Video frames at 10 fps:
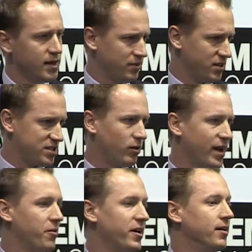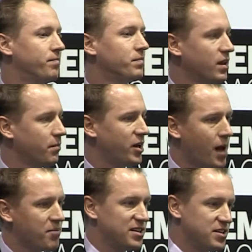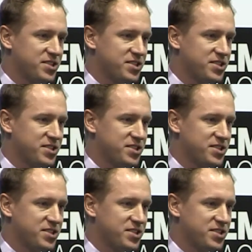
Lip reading: in this whole area. But obviously,